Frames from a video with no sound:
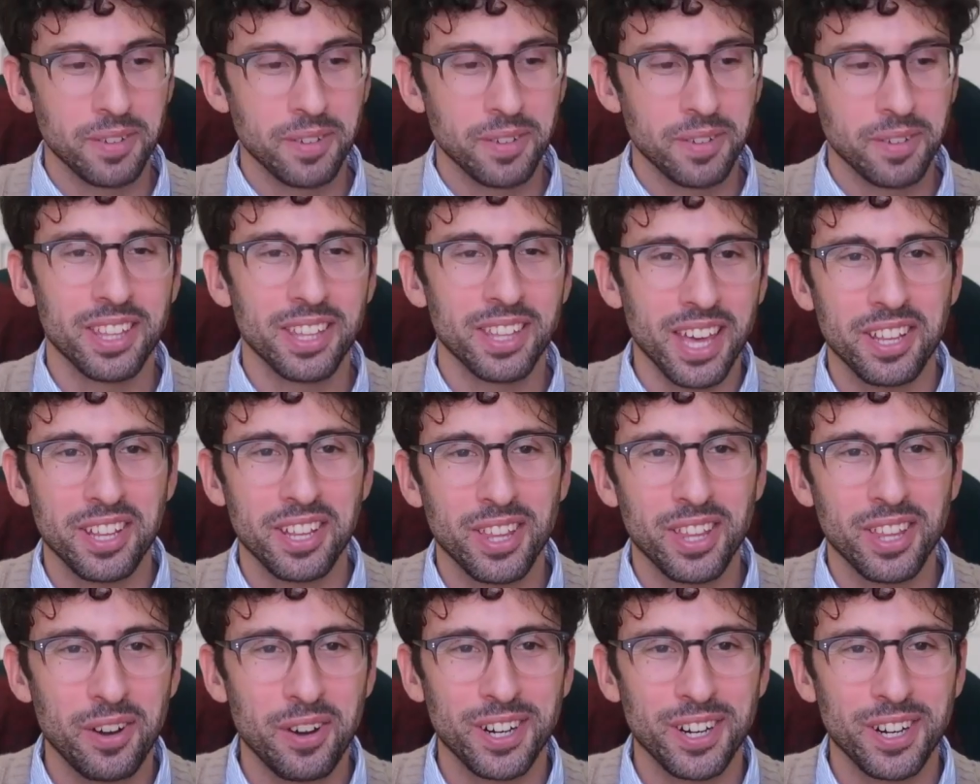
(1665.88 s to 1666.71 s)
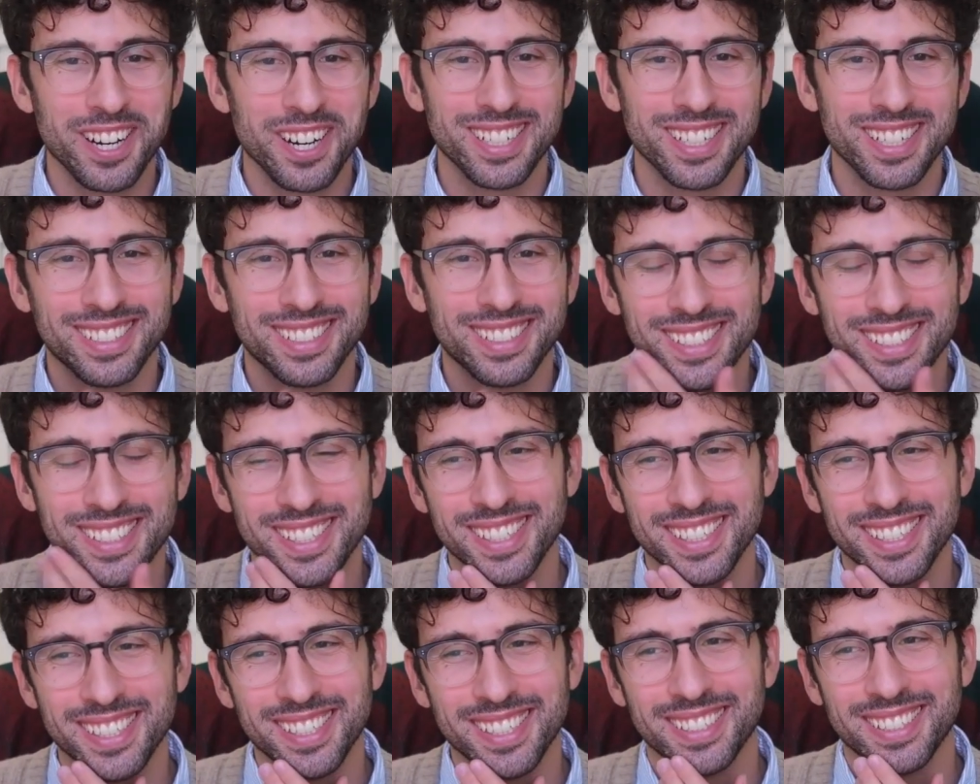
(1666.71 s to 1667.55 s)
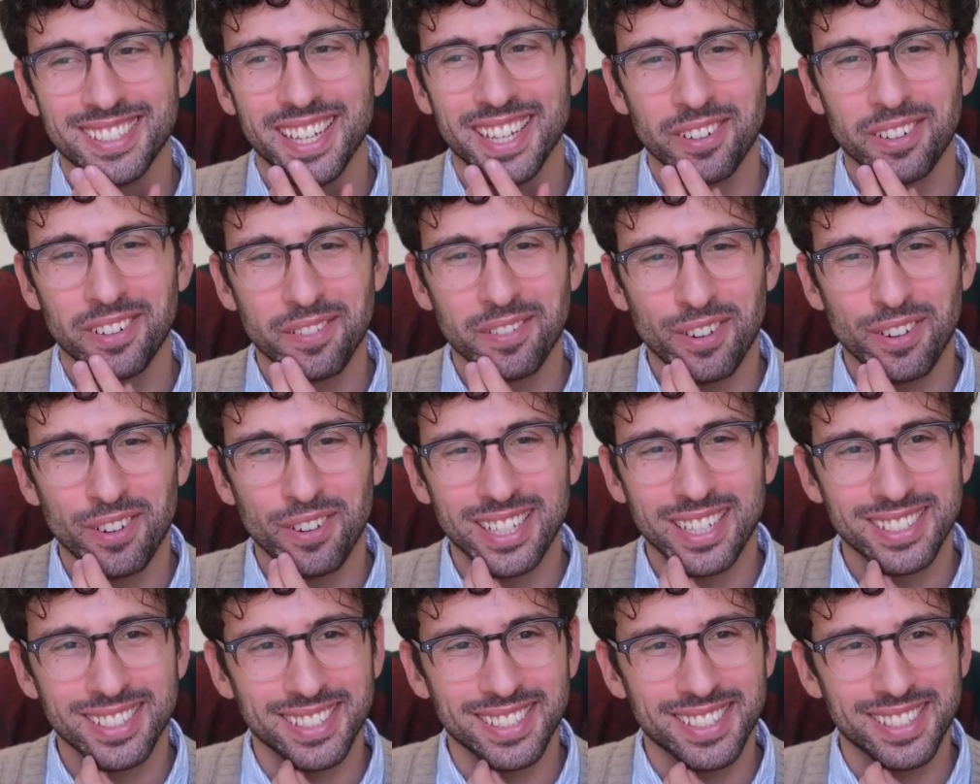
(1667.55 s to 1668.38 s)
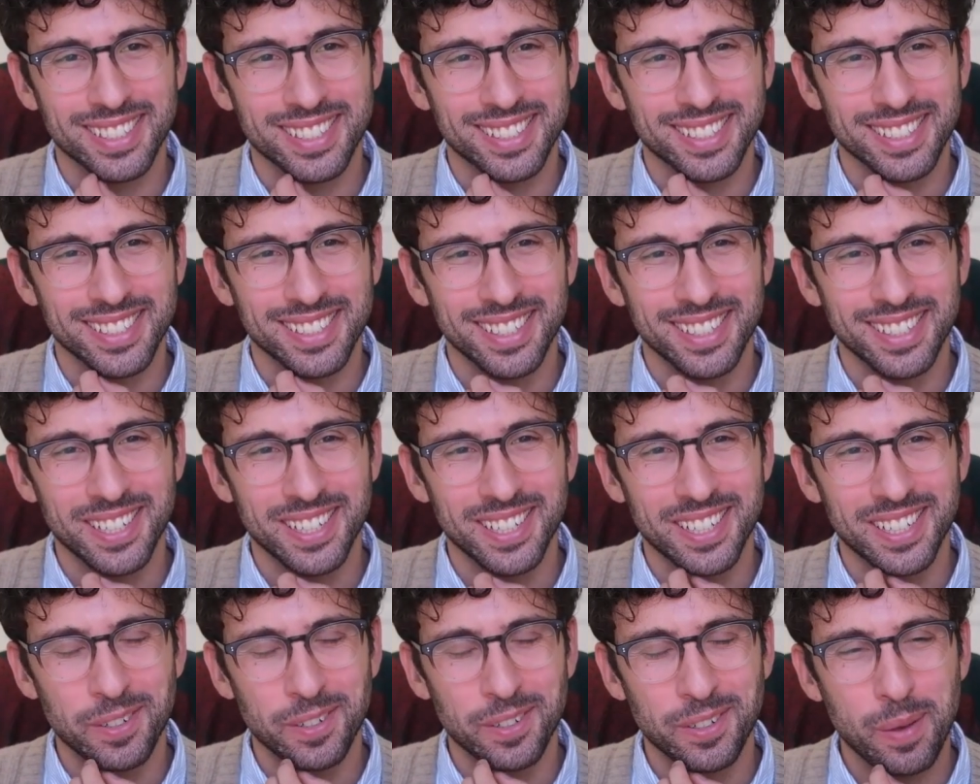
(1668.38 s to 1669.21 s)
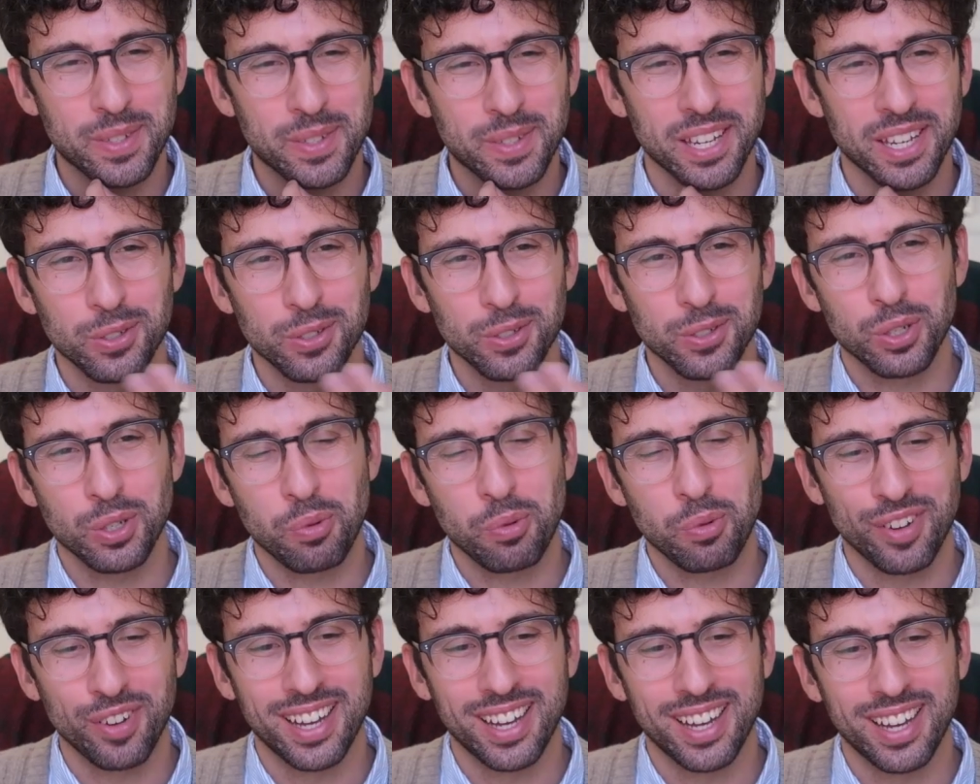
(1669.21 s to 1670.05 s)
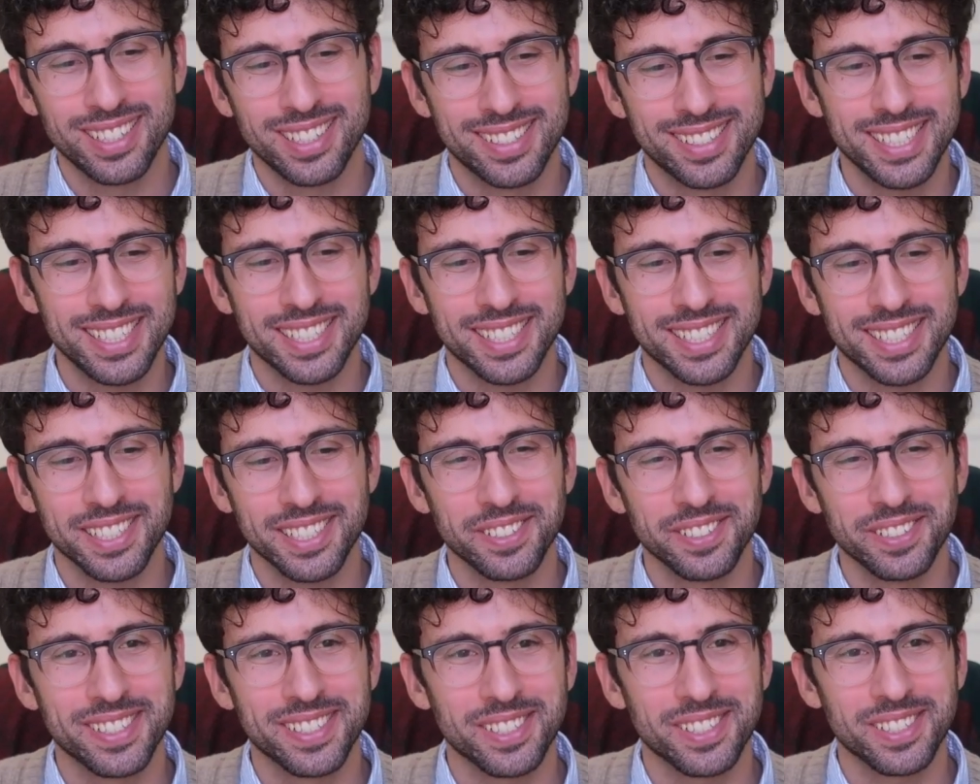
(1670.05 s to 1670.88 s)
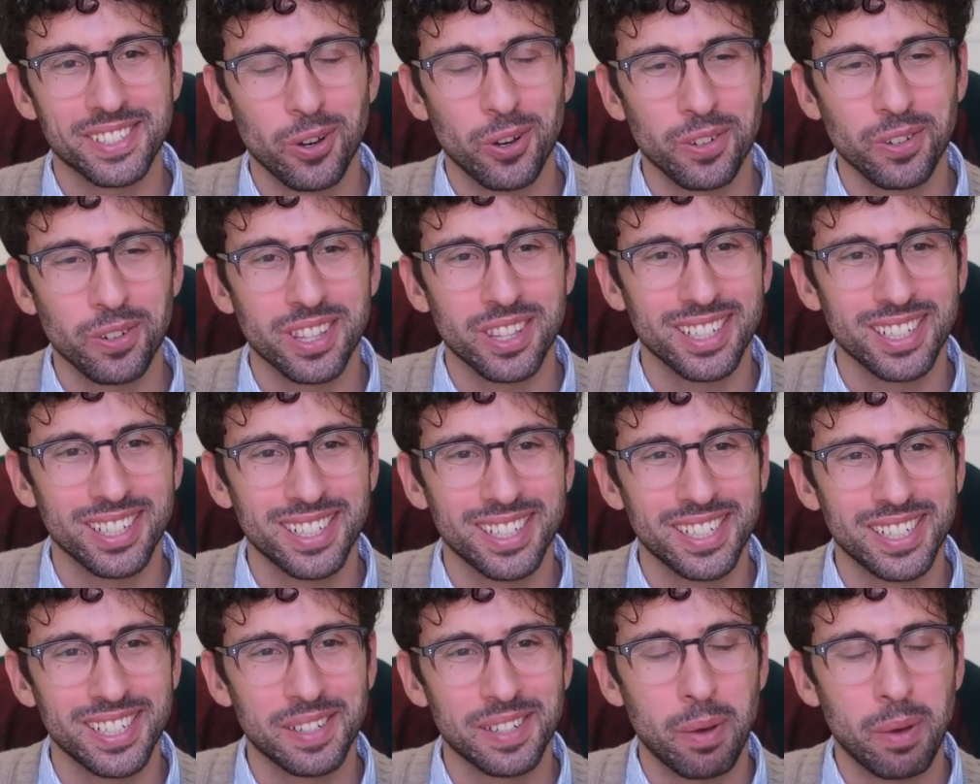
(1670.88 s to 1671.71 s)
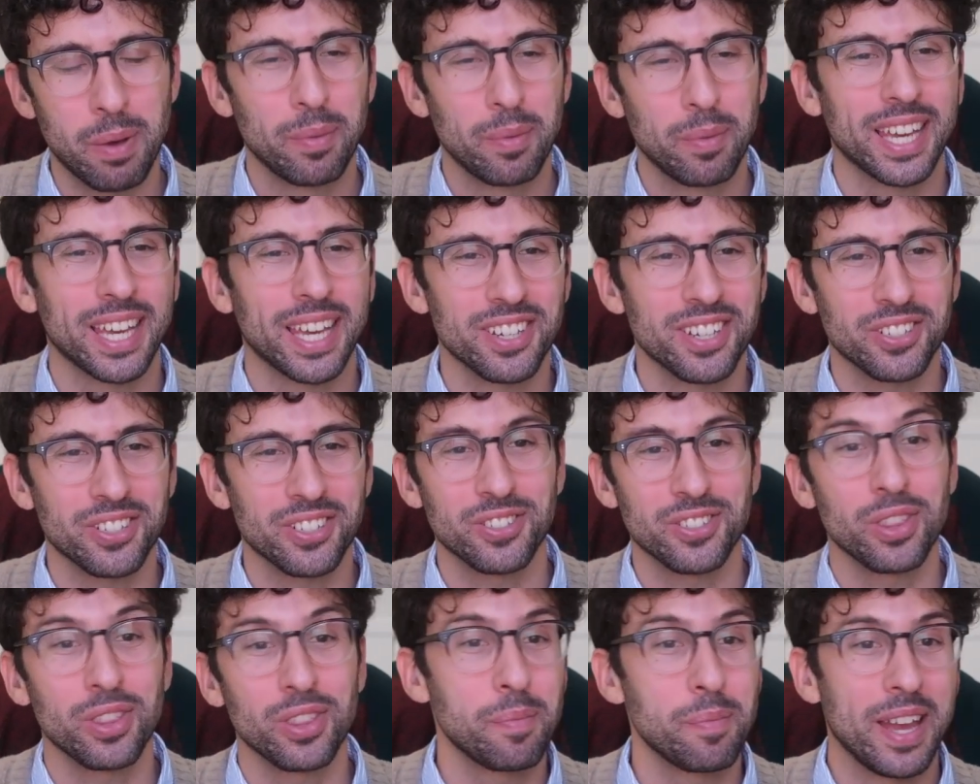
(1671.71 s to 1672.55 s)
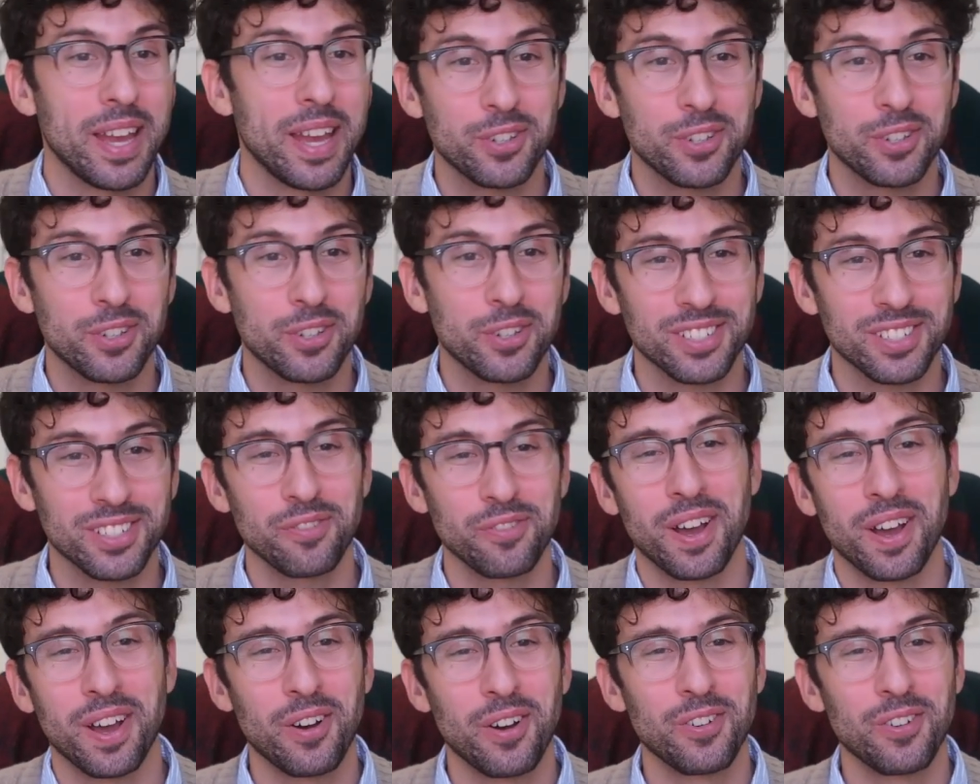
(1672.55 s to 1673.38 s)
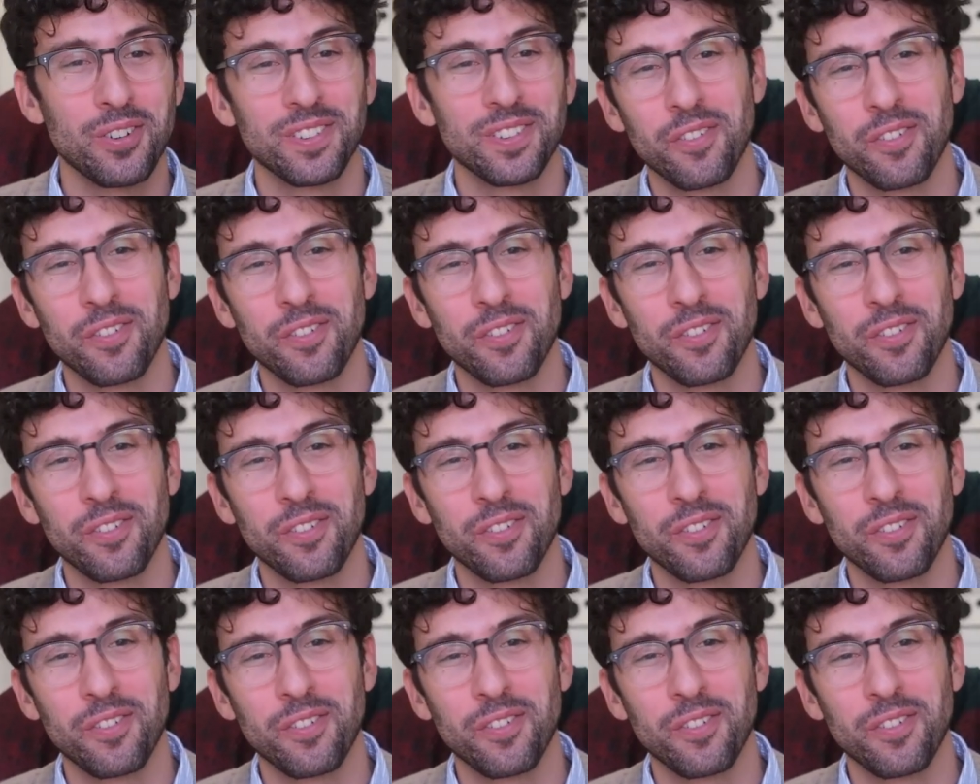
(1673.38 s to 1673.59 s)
in that regard, the Taylor and Francis website also provides details on the publications, on the metrics of how,